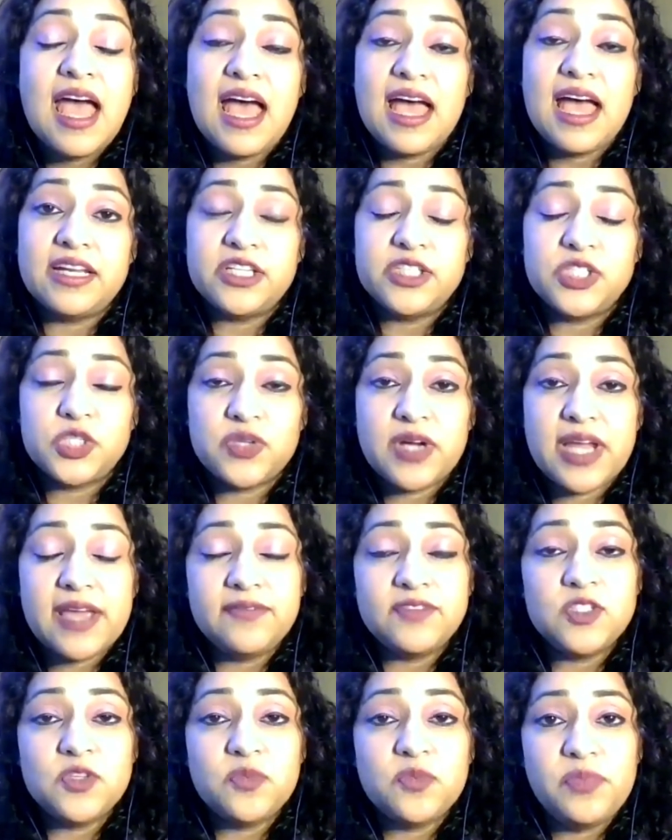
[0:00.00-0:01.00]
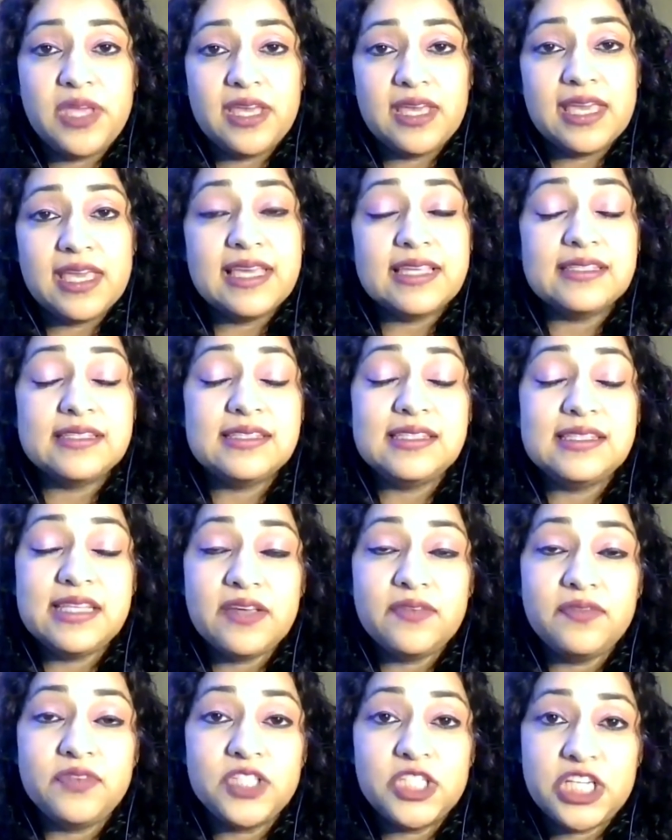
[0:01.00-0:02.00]
and strive to make a
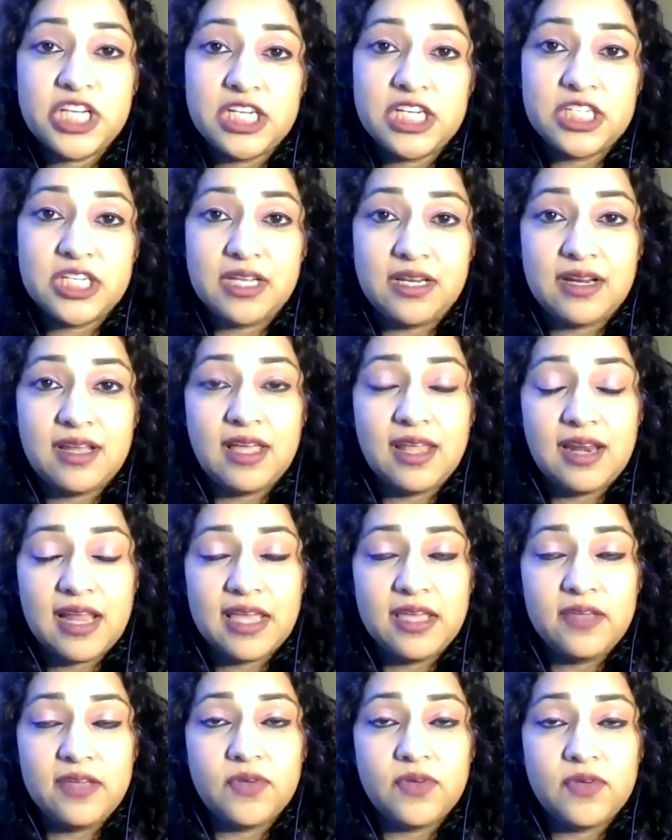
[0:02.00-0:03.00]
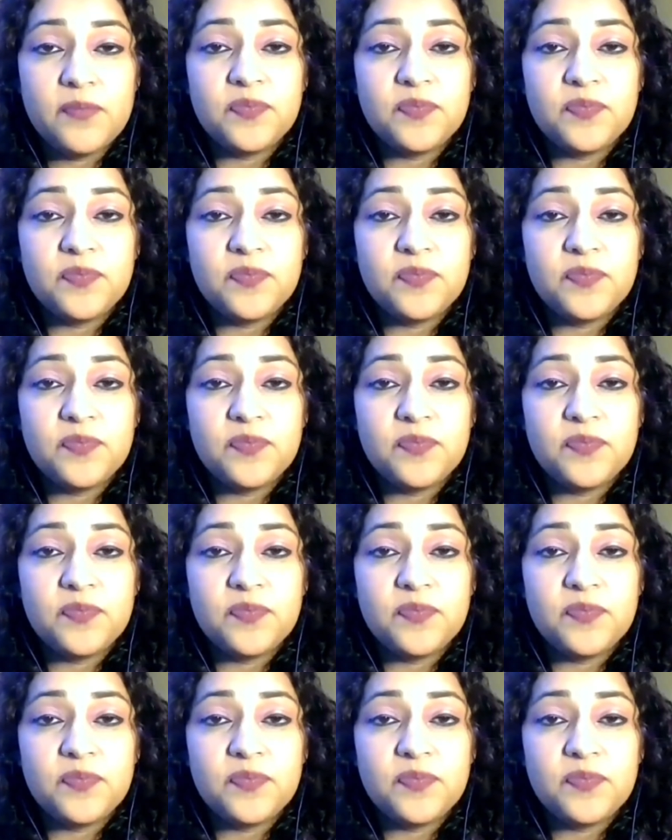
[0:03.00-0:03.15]
safe change in her life.